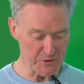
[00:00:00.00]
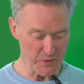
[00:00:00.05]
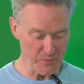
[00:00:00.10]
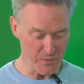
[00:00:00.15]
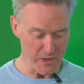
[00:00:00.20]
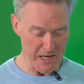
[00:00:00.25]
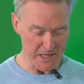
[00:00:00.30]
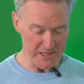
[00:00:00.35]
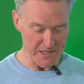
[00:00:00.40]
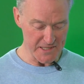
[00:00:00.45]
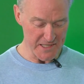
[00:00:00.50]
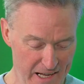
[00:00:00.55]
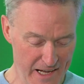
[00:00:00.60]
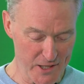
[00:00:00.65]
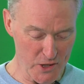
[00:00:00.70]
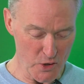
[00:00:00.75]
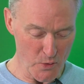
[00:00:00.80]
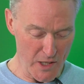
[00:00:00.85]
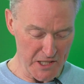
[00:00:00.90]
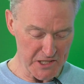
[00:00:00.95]
to mind is,
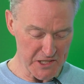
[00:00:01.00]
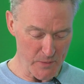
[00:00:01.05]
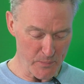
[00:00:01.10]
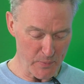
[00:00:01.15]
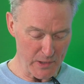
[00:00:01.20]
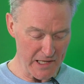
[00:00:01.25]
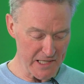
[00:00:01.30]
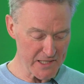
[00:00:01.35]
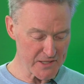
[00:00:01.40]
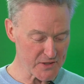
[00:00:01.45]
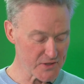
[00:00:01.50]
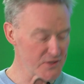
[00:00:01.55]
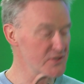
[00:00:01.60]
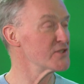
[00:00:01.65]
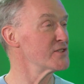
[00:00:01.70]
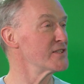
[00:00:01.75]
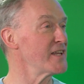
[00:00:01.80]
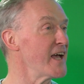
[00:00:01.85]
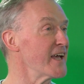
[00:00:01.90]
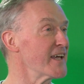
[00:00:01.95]
how do you actually place the
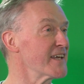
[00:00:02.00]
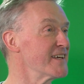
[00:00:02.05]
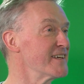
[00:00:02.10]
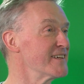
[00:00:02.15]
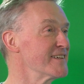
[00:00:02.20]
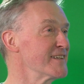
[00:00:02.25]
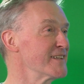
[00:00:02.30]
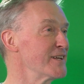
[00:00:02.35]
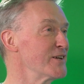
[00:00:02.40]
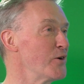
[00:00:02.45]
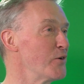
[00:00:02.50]
stack in an